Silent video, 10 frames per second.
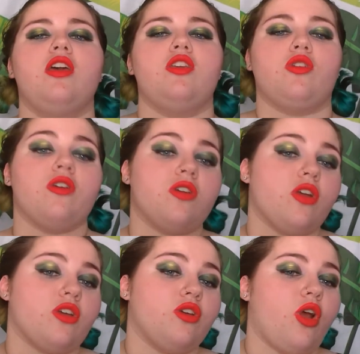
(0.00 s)
you
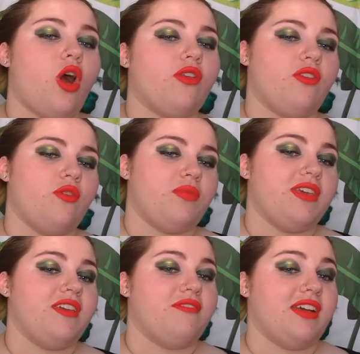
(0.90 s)
could also
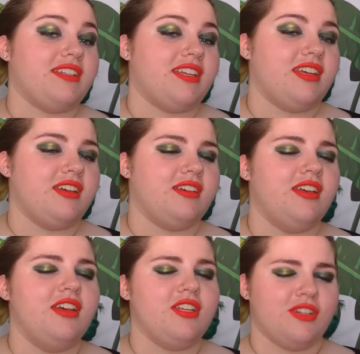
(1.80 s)
be affecting
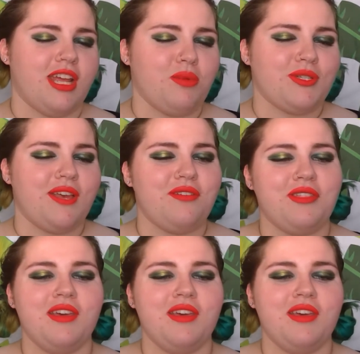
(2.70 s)
your neighbor's health.